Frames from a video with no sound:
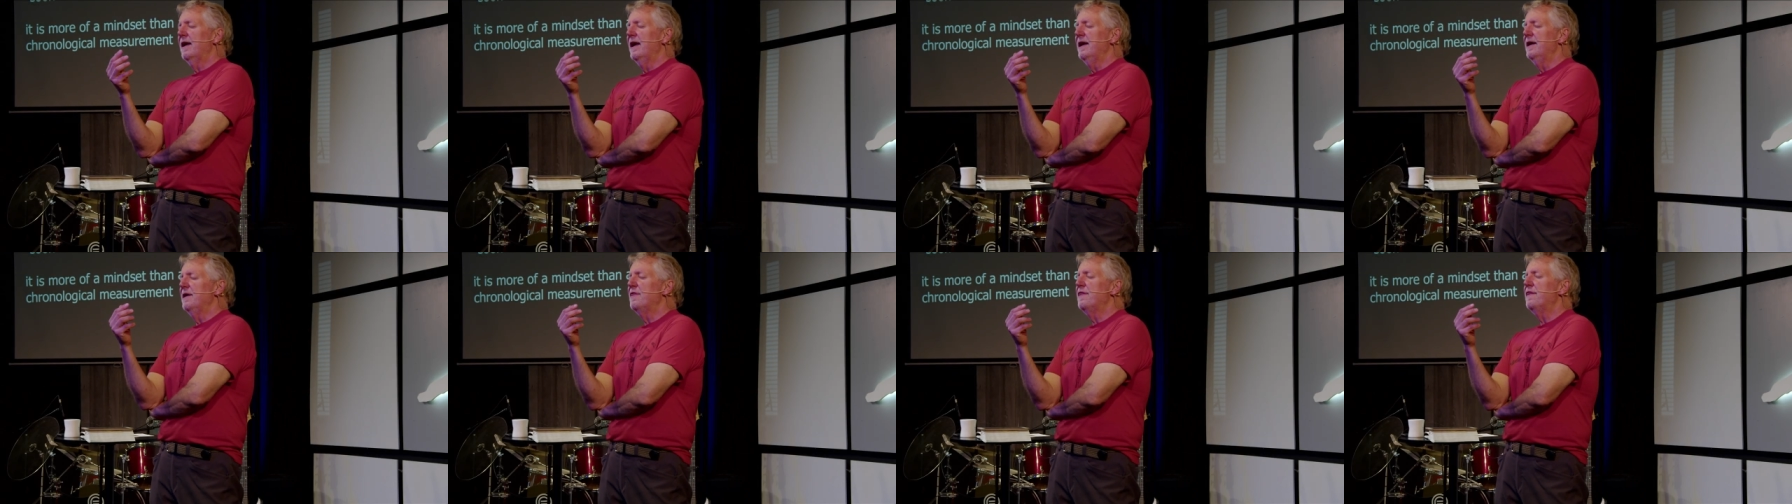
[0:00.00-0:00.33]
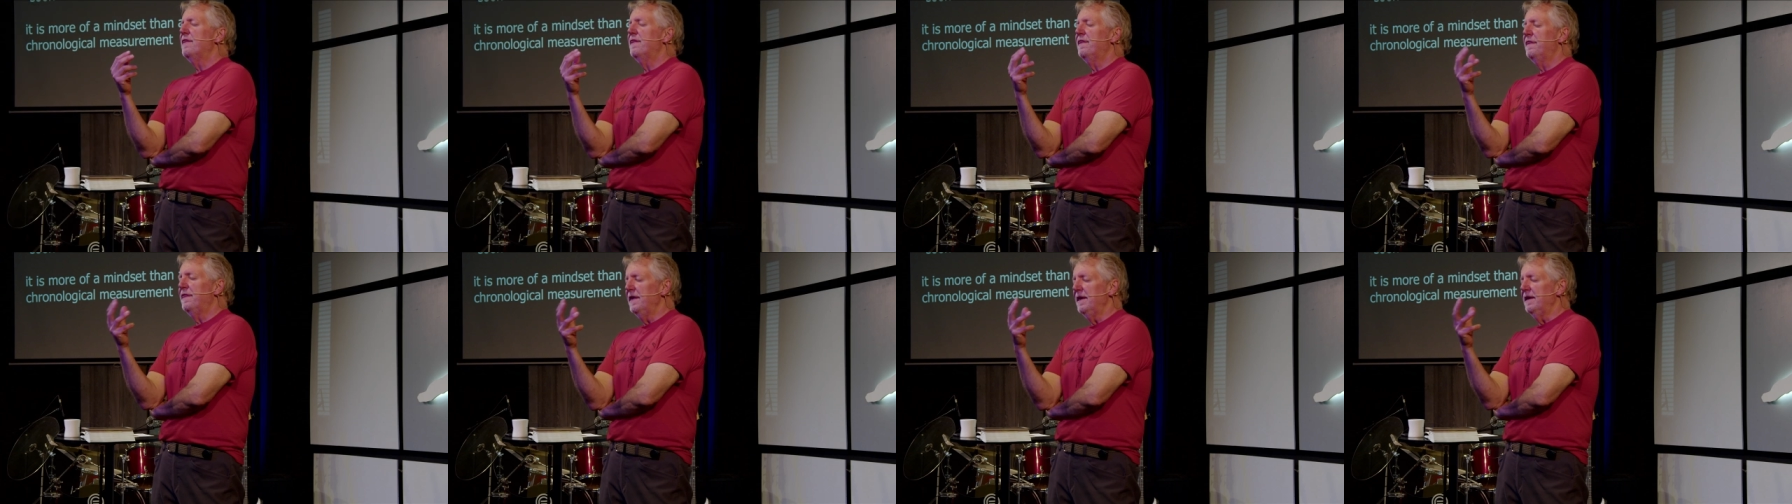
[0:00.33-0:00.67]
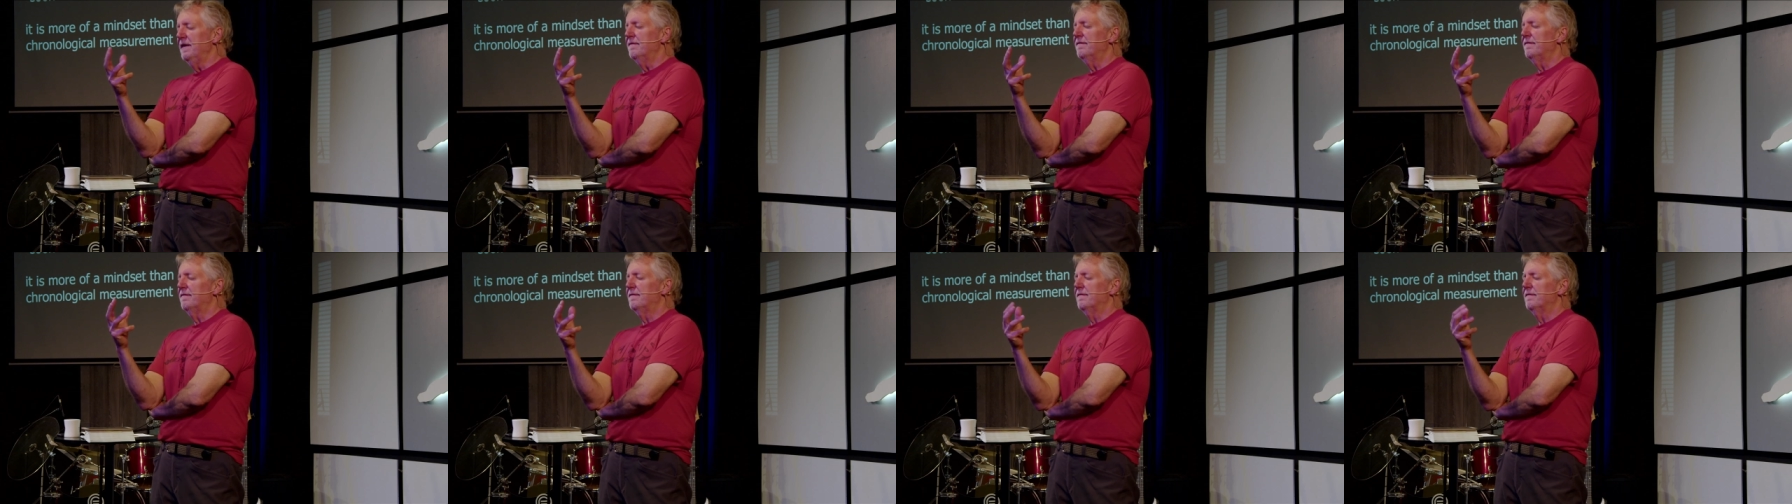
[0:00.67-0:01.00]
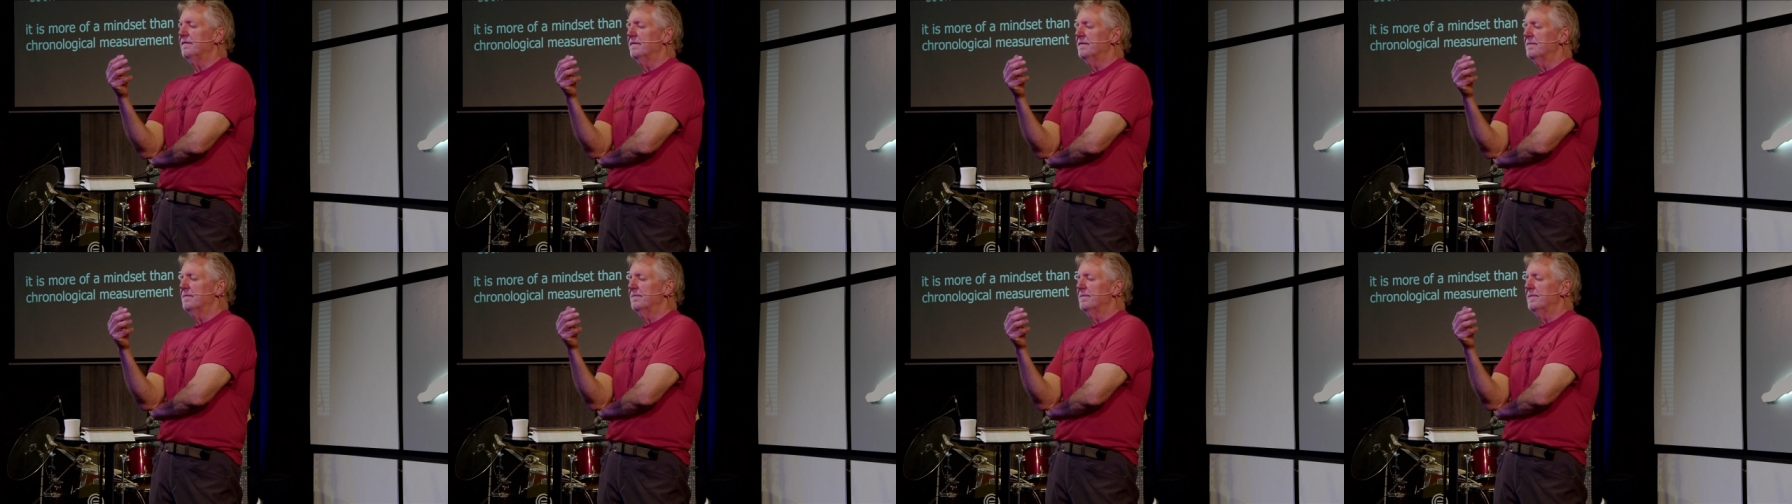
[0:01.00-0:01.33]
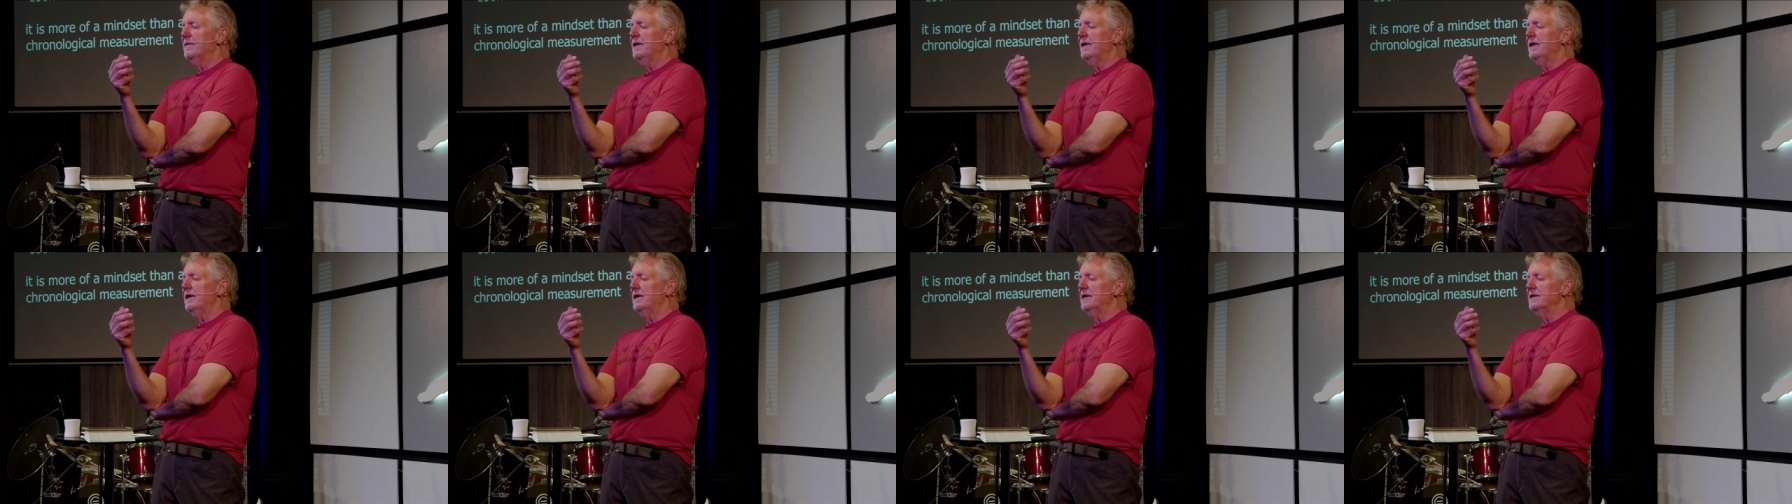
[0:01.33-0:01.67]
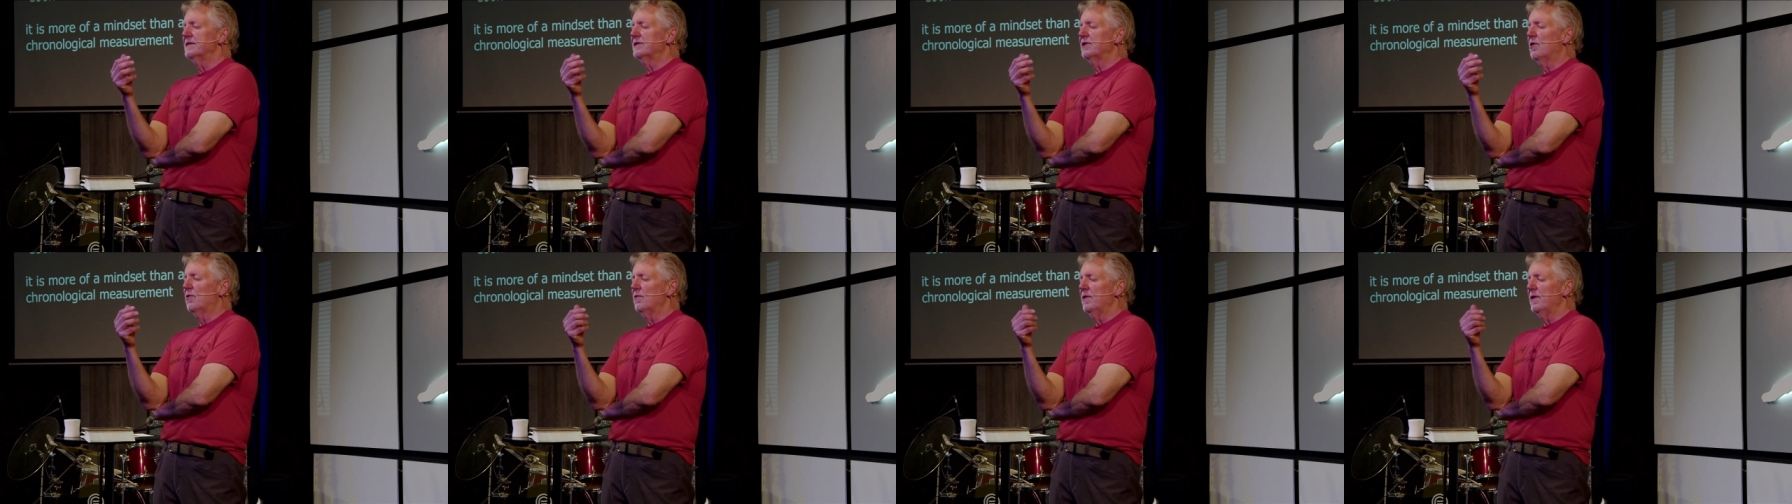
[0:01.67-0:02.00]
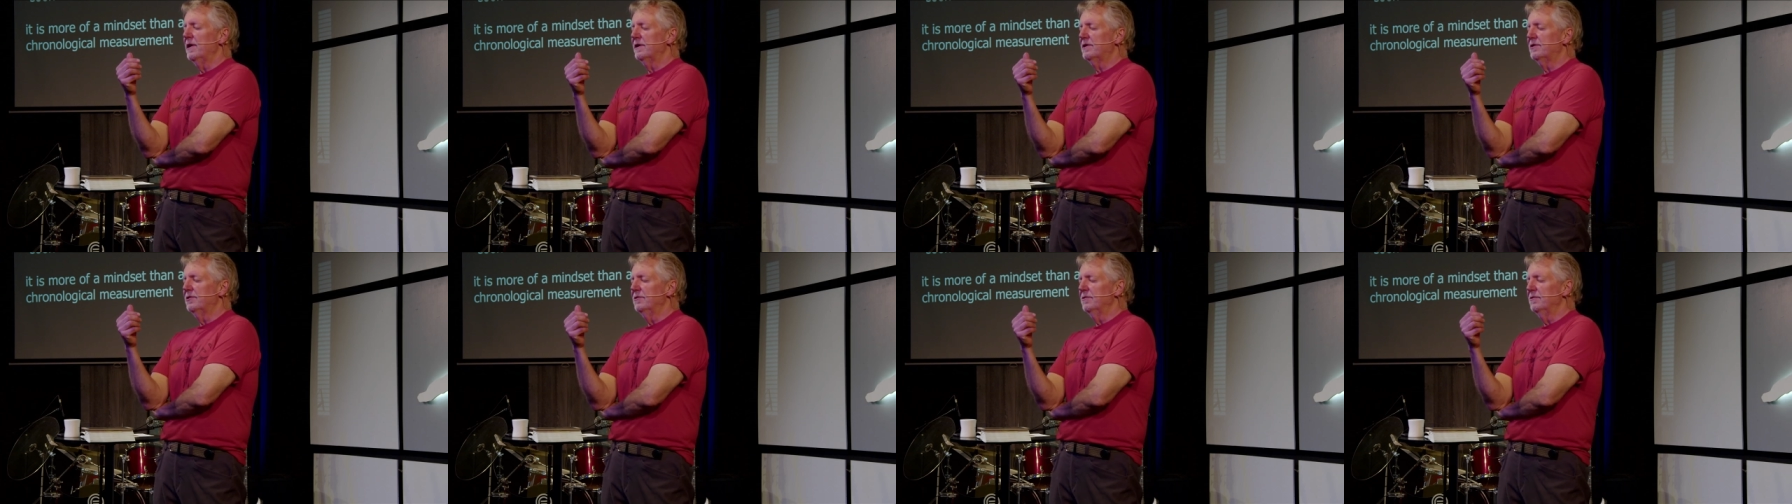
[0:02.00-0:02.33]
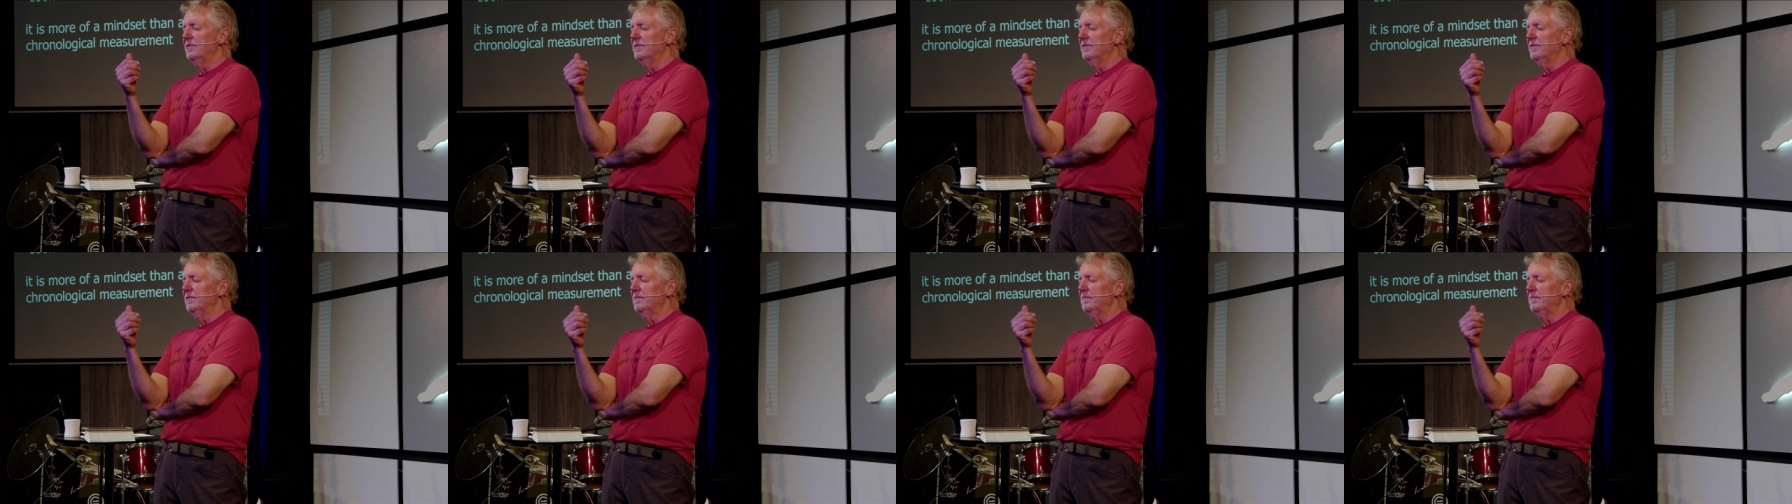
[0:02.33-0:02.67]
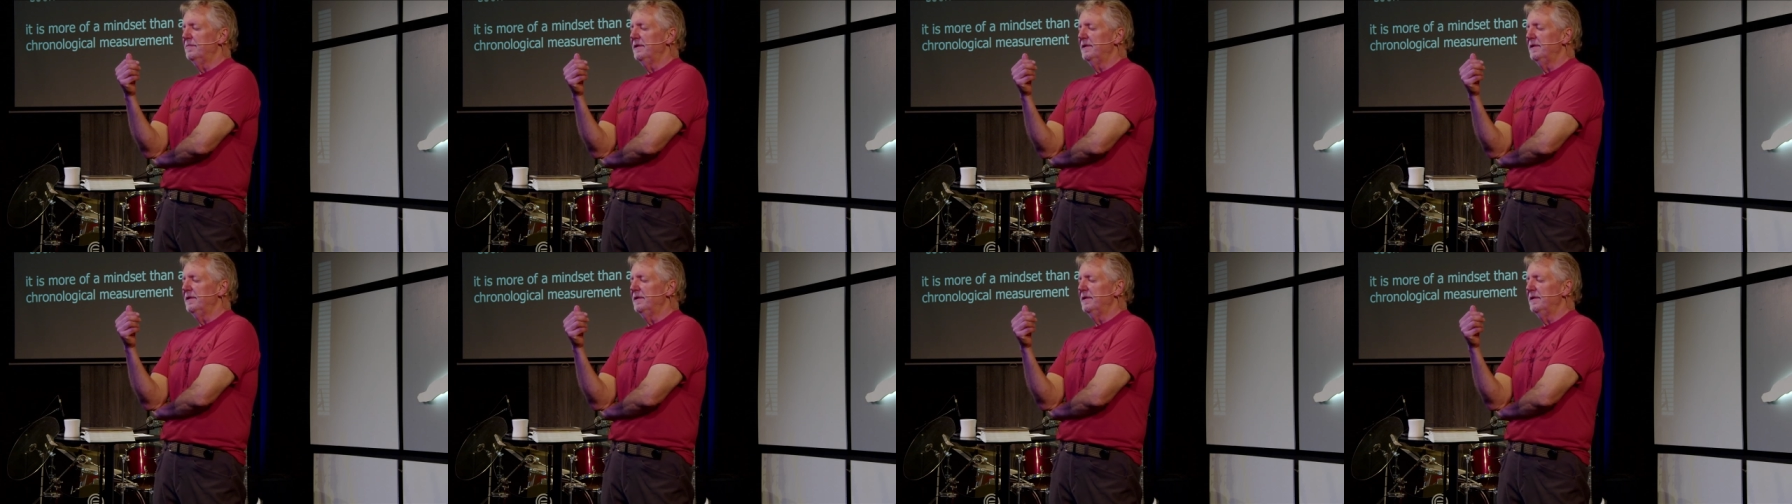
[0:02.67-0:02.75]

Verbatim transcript: a thief is going to